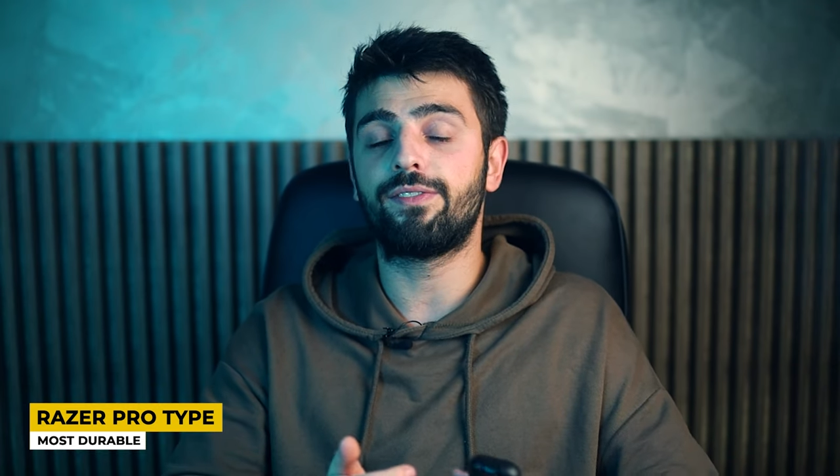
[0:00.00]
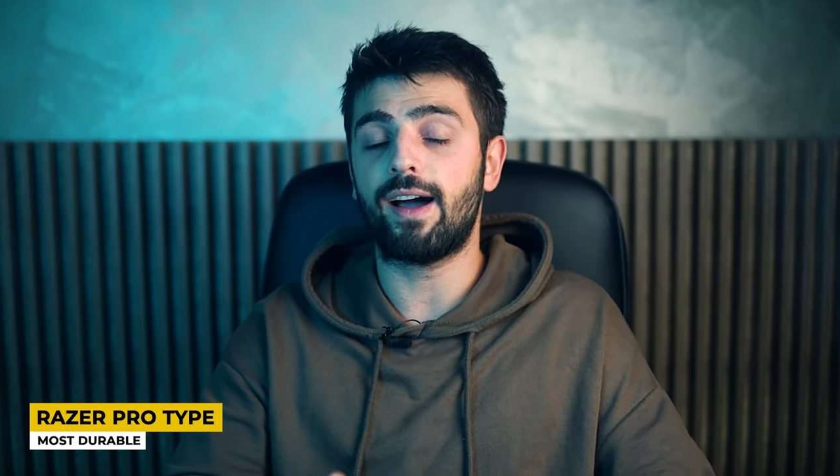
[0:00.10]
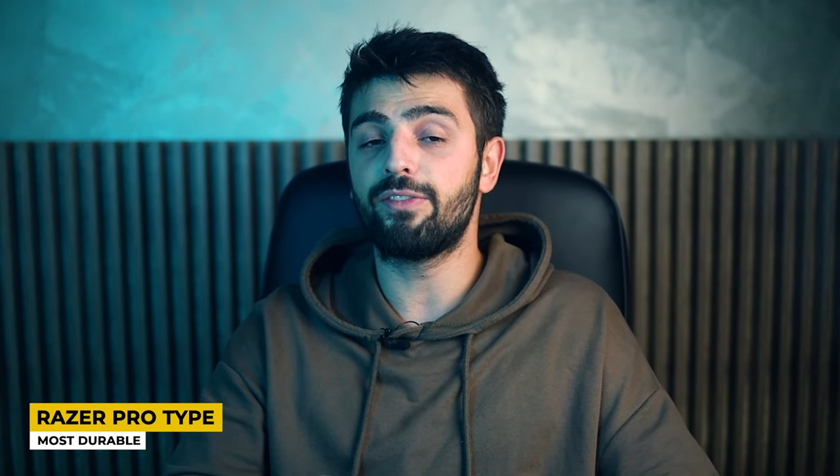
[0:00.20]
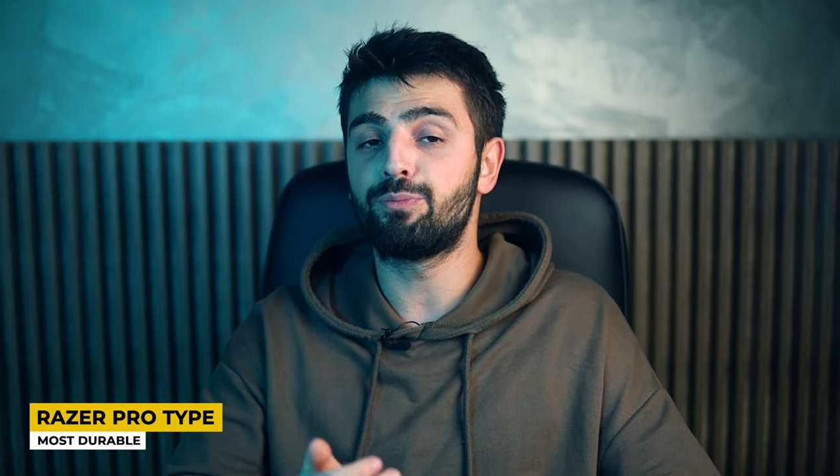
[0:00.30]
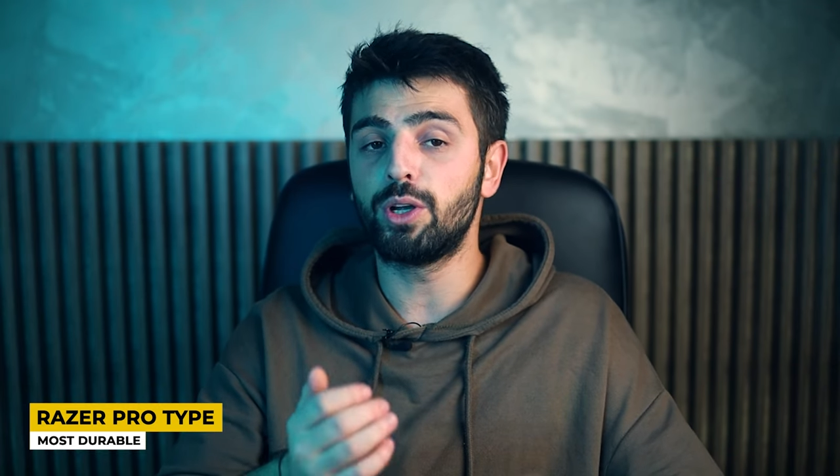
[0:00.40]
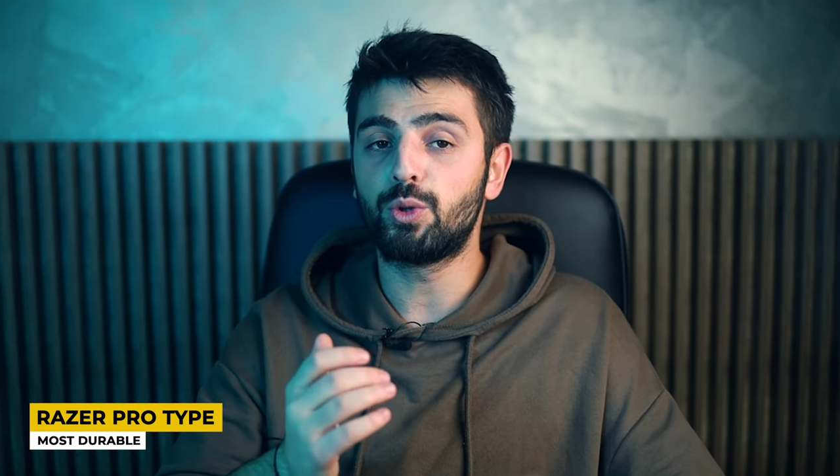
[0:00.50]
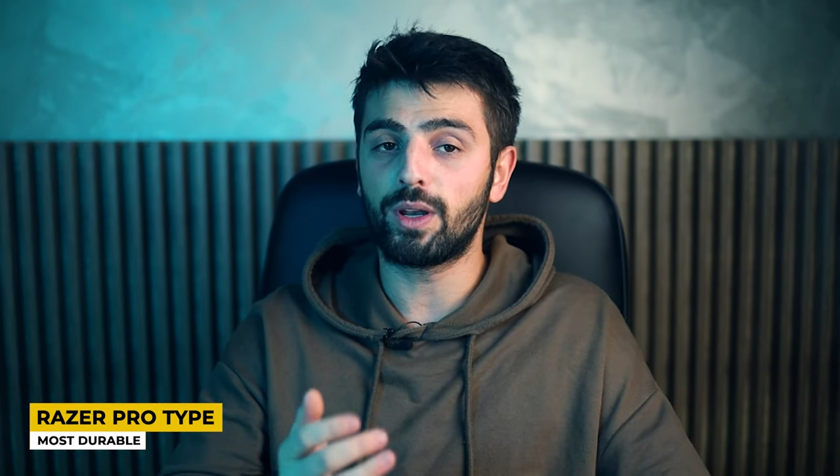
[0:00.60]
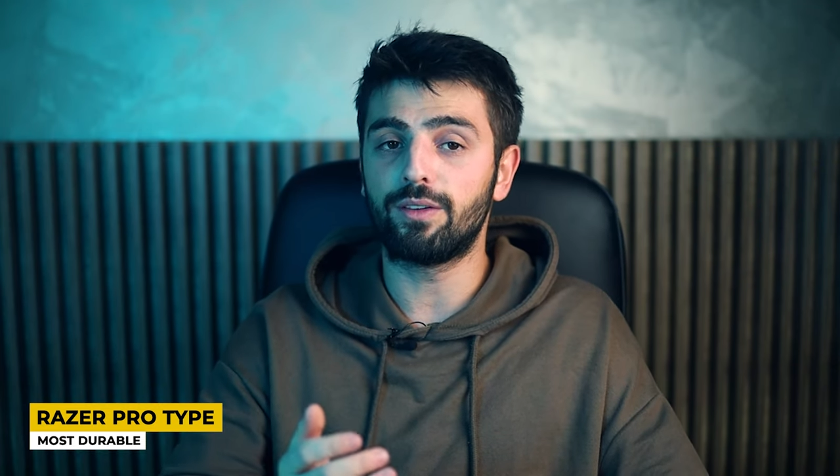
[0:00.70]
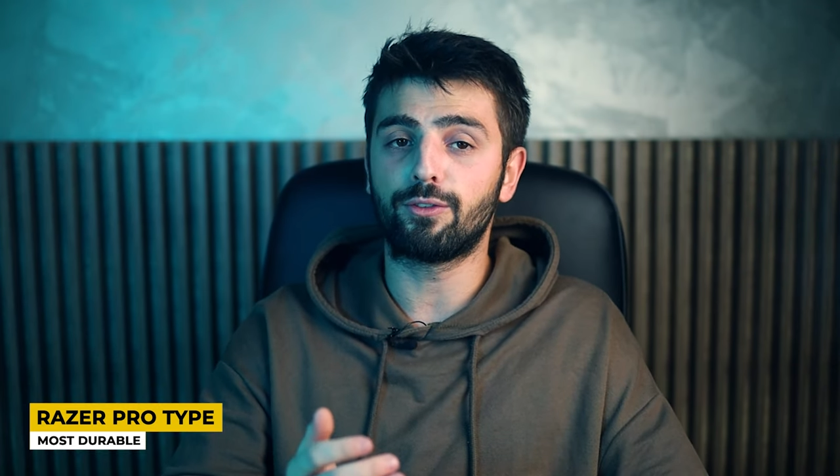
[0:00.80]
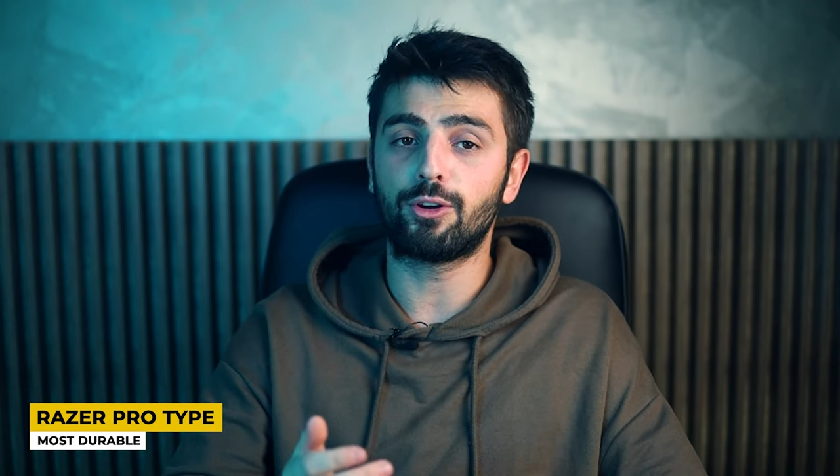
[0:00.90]

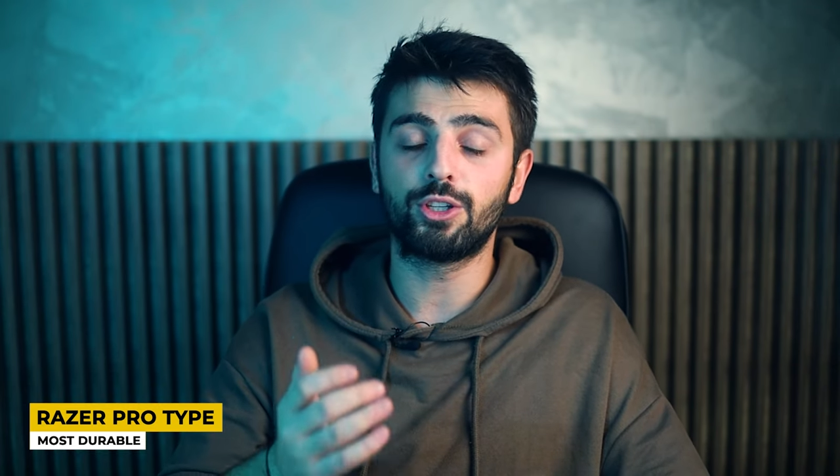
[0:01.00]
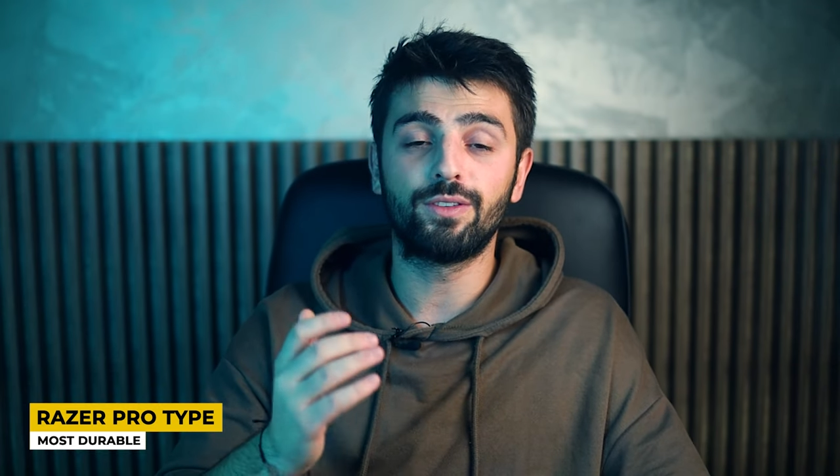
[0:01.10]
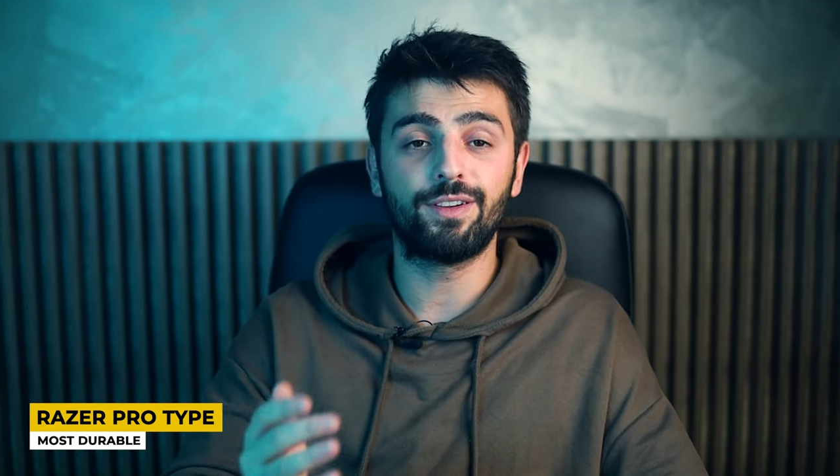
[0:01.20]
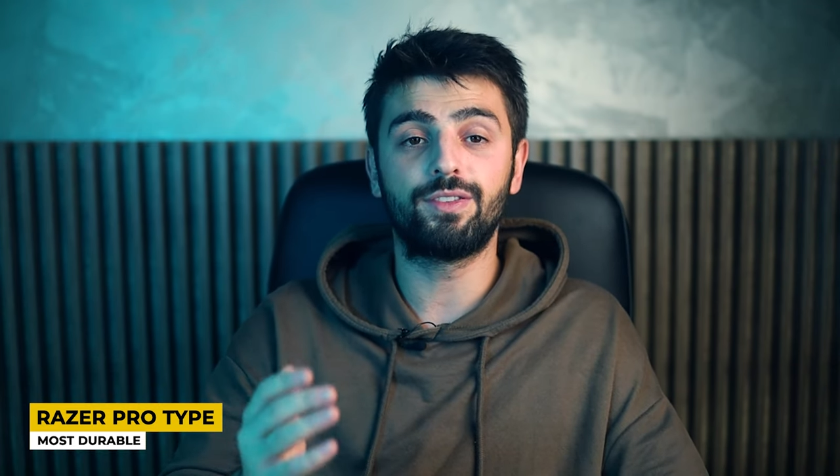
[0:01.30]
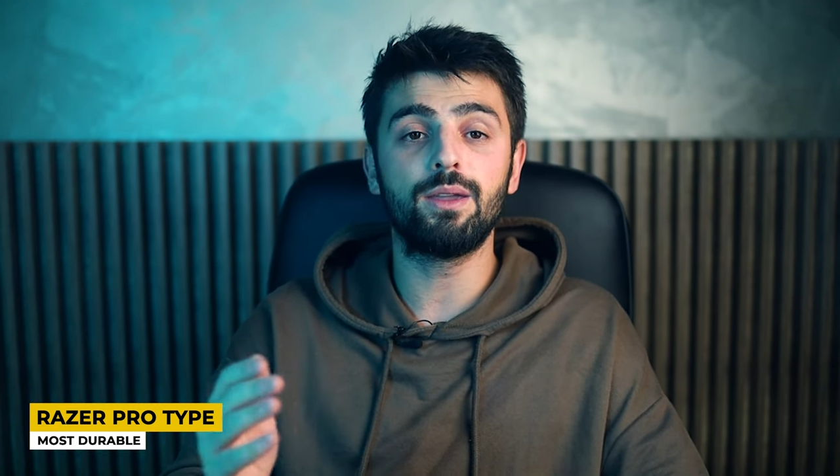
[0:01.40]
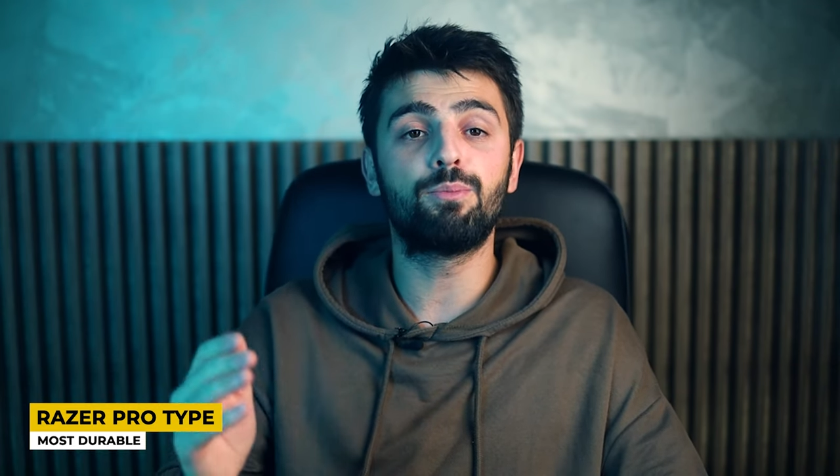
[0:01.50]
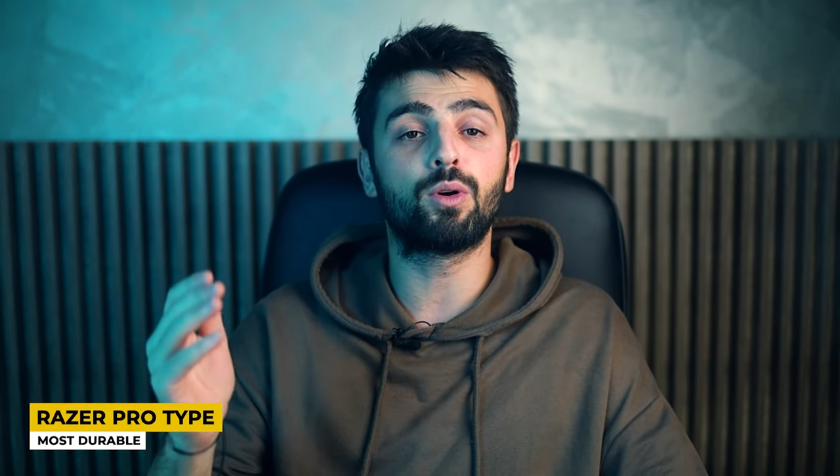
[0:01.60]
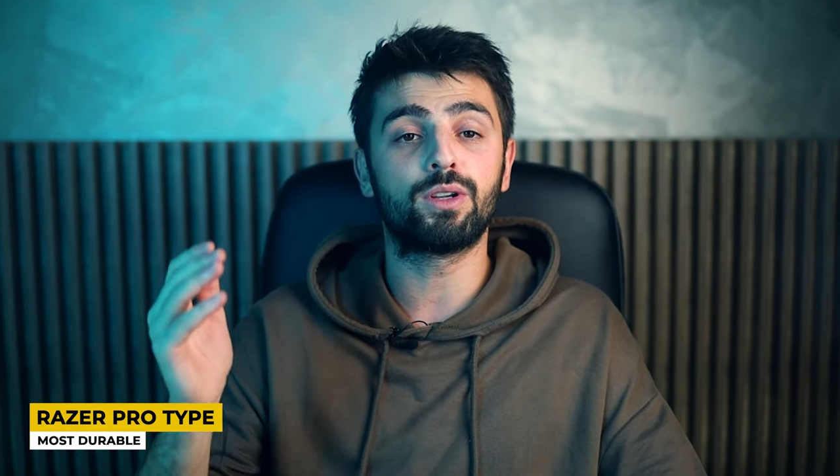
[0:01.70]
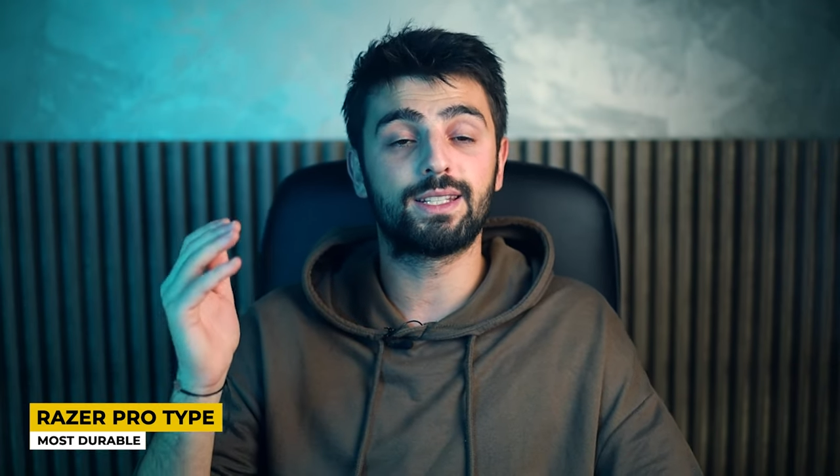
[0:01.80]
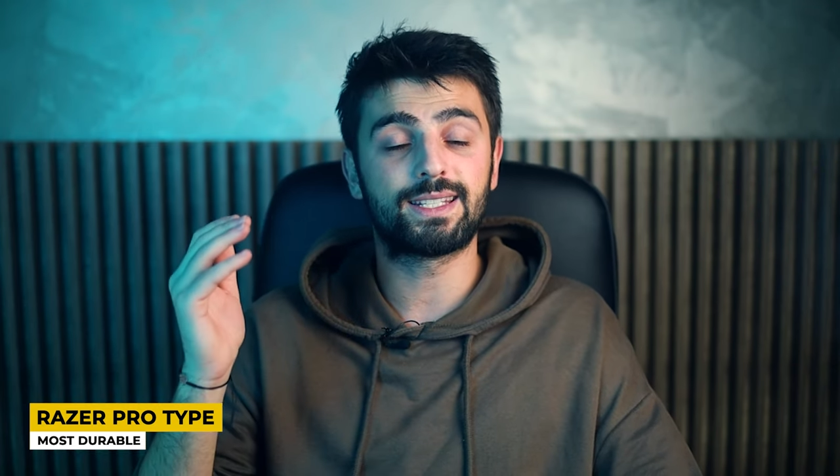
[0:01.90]
5.24 to
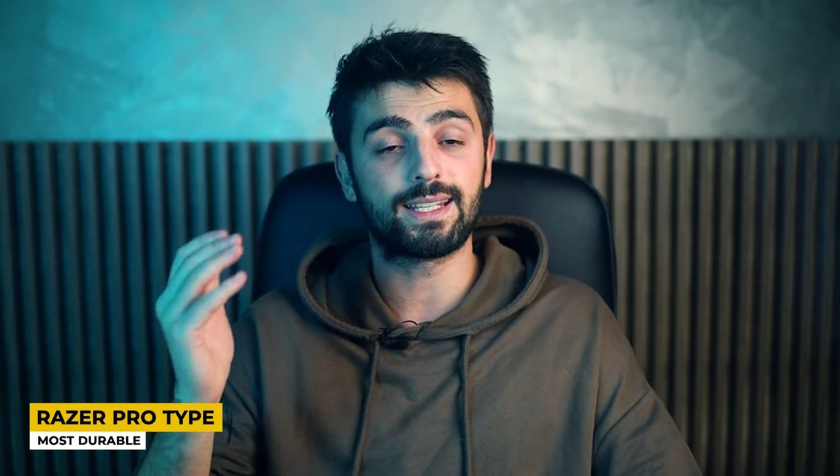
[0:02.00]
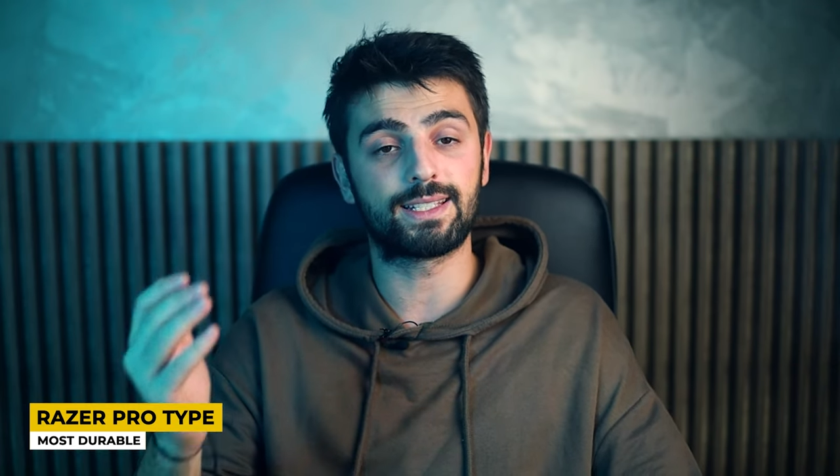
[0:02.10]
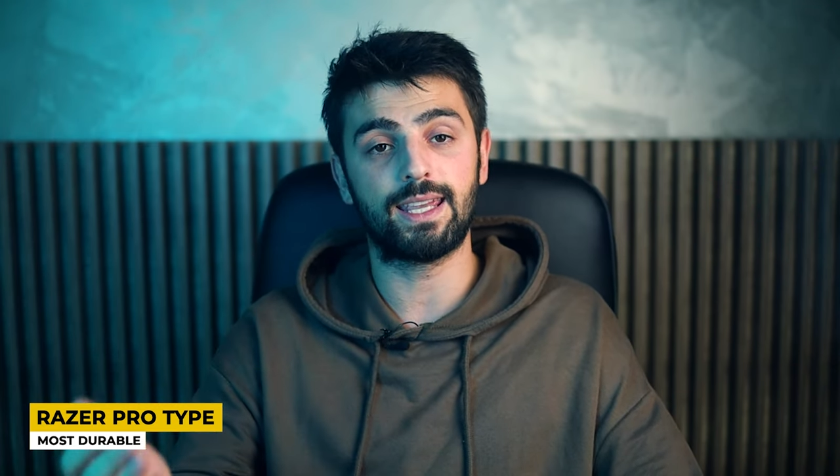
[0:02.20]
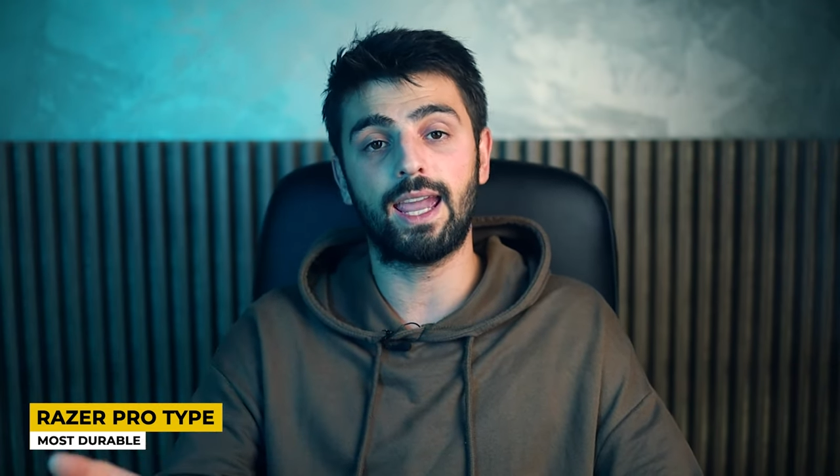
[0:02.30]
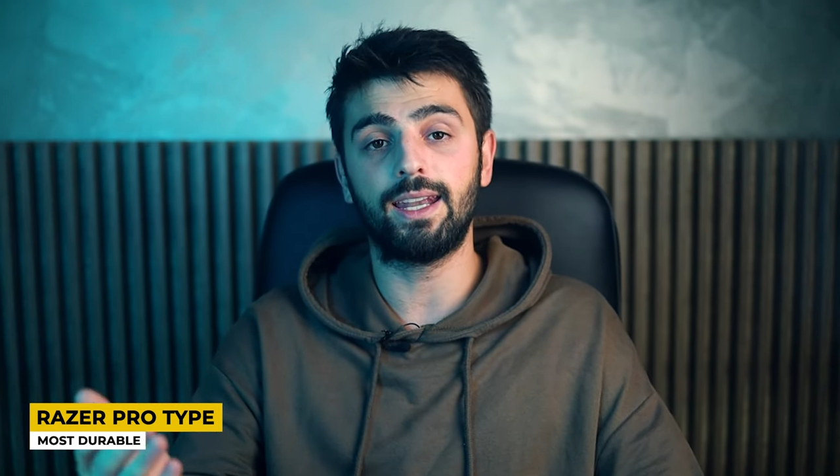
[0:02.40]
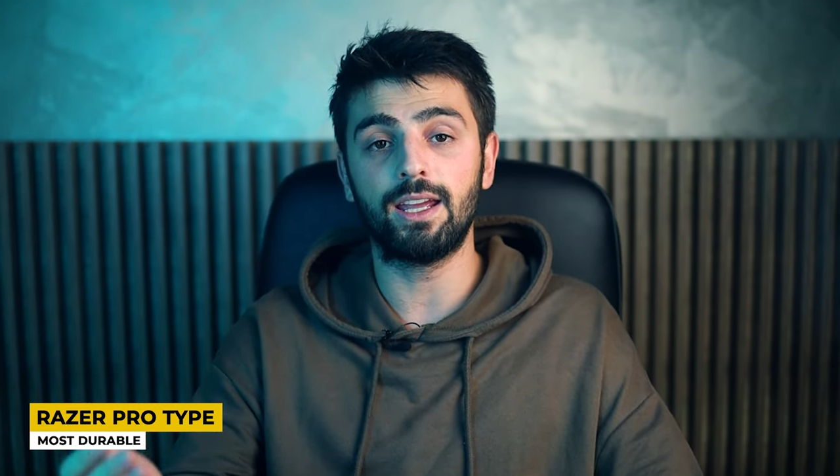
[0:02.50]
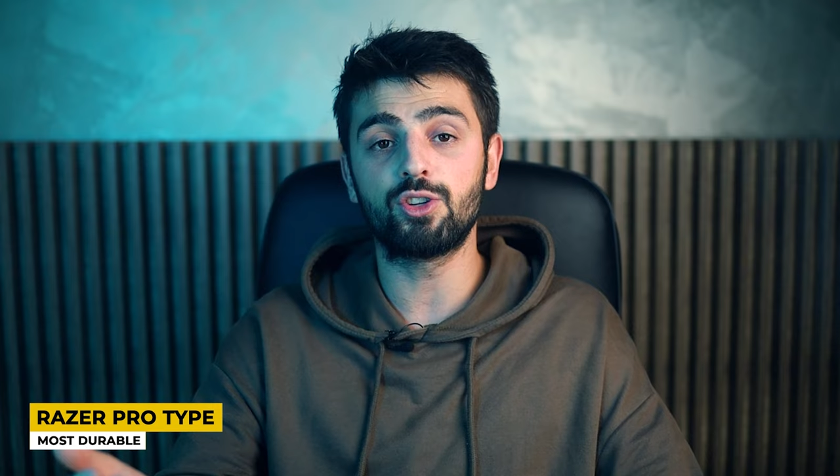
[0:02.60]
15.68